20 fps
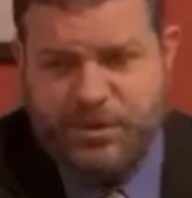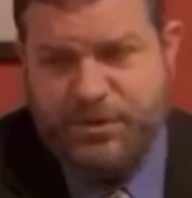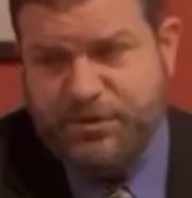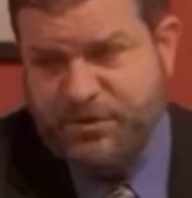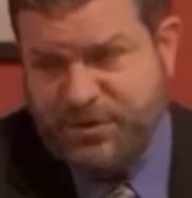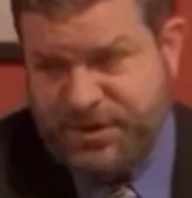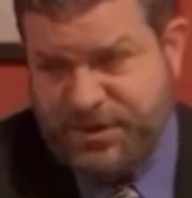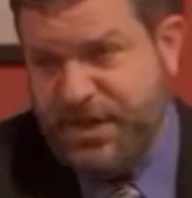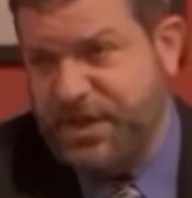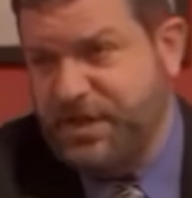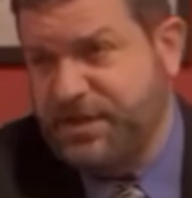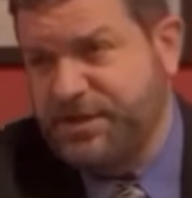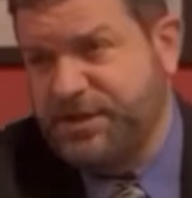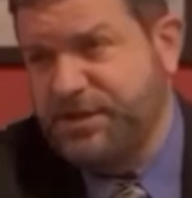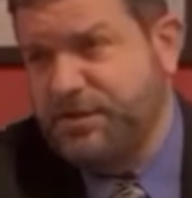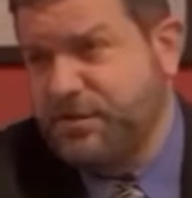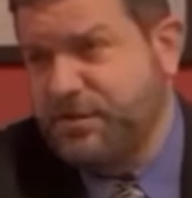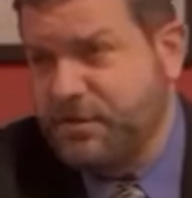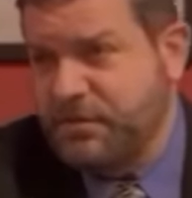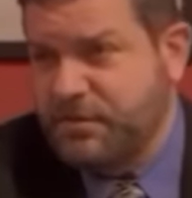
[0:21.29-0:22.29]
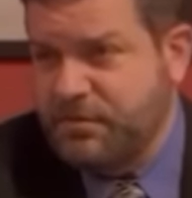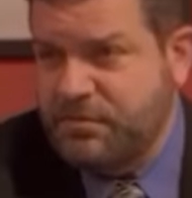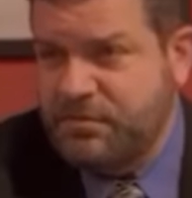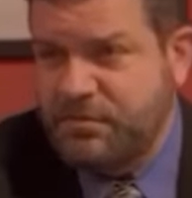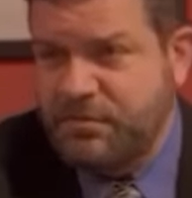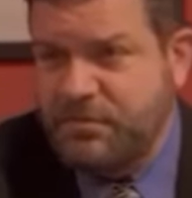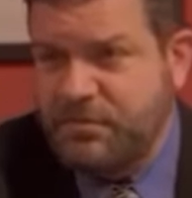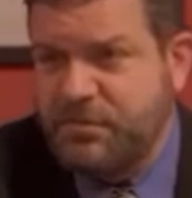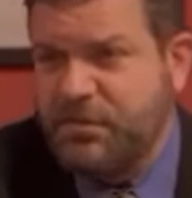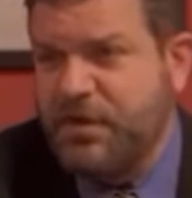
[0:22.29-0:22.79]
What would you say is
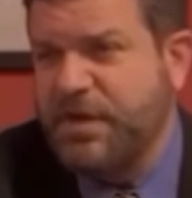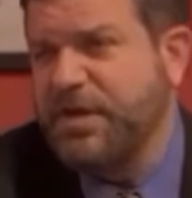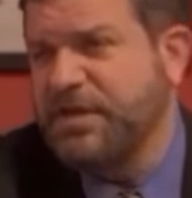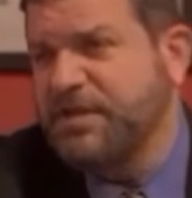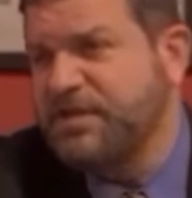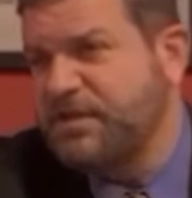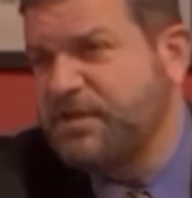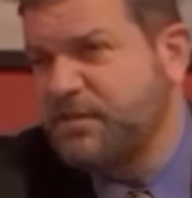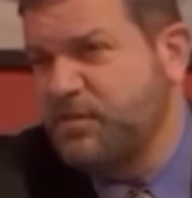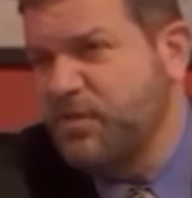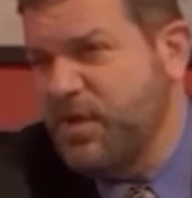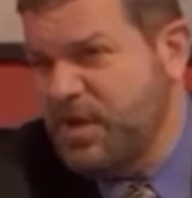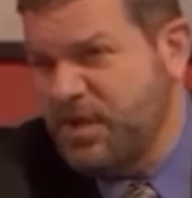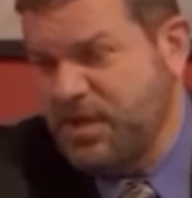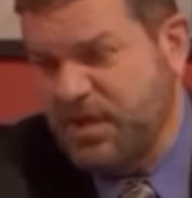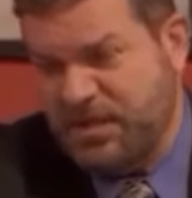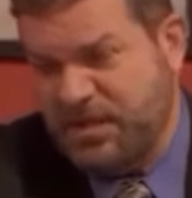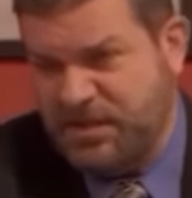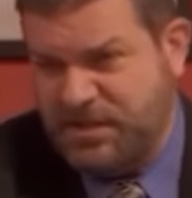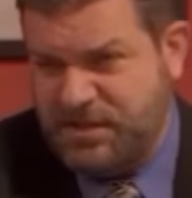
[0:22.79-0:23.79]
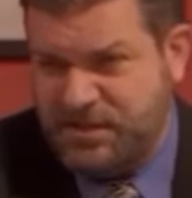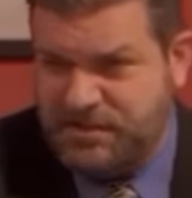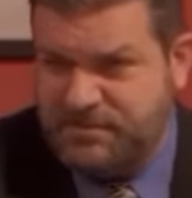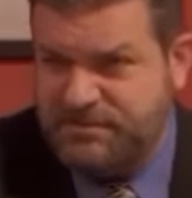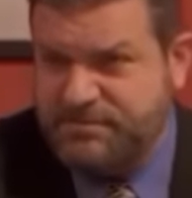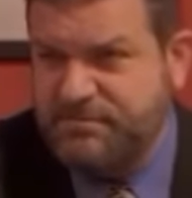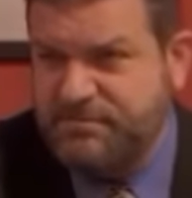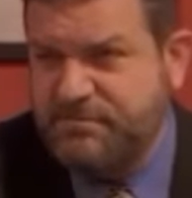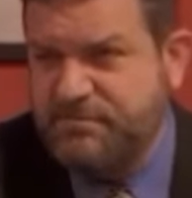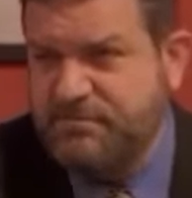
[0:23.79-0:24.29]
your greatest
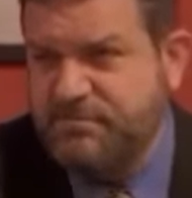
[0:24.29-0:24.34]
weakness?